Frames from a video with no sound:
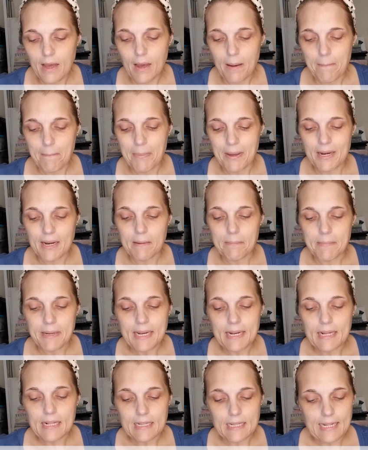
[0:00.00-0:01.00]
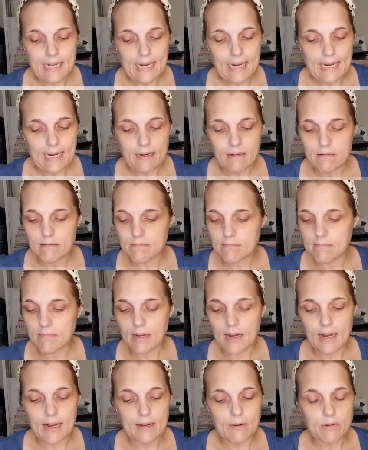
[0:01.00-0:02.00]
But immediately
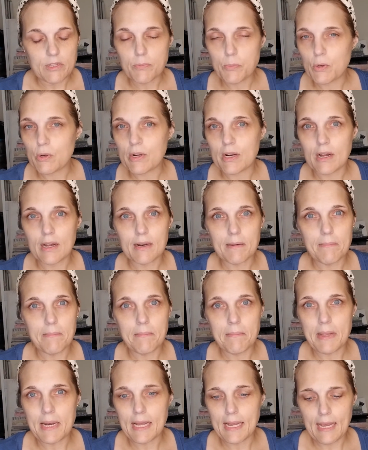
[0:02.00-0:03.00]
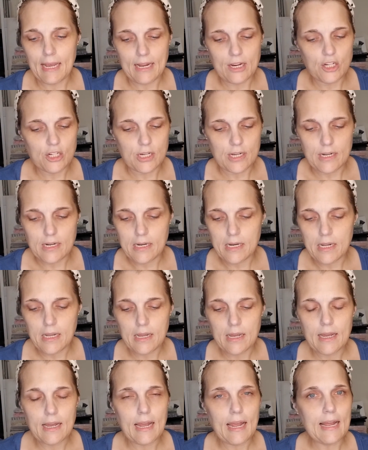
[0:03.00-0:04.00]
I was put on medication
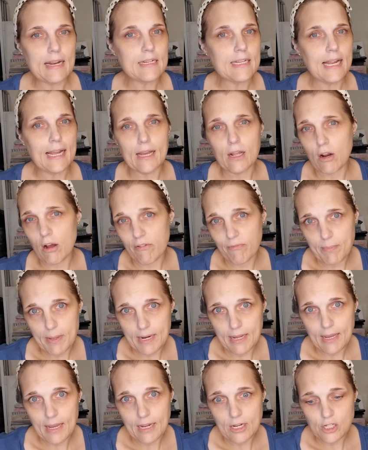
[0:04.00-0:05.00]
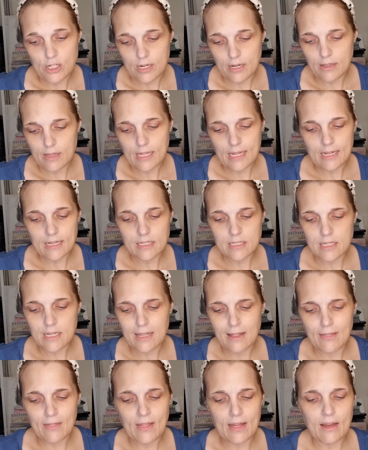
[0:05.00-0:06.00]
and taken off medication, things
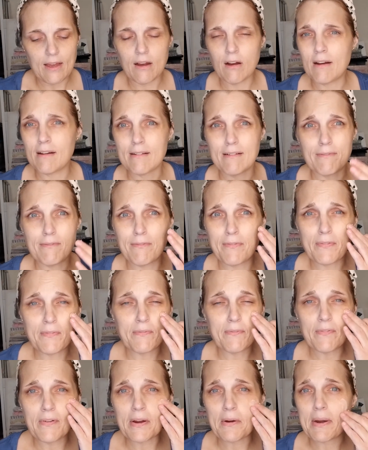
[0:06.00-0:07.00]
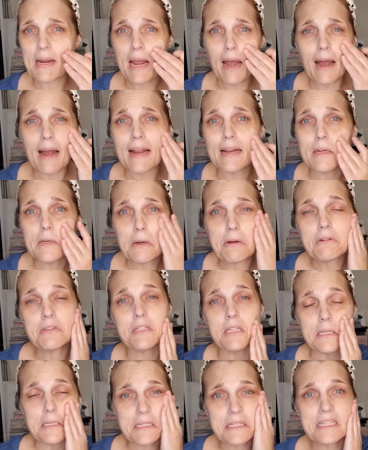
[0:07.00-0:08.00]
that on very high
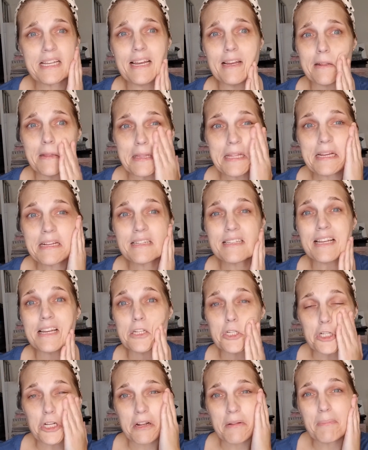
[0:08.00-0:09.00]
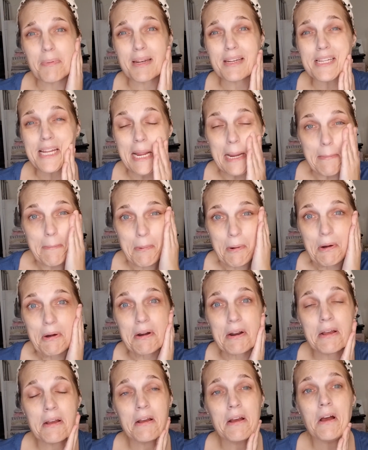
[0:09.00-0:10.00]
doses, and things that should have been tapered
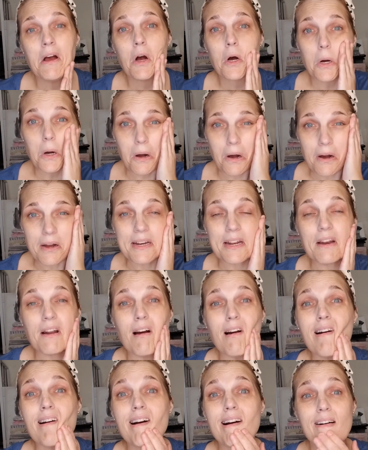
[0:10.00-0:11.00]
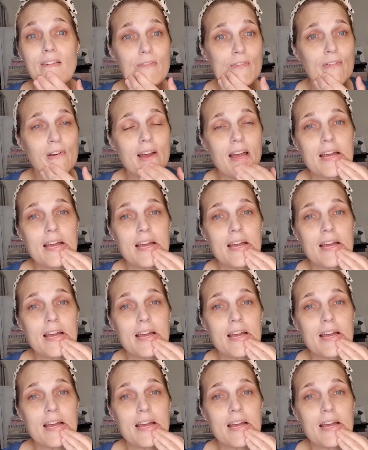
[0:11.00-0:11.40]
on and off.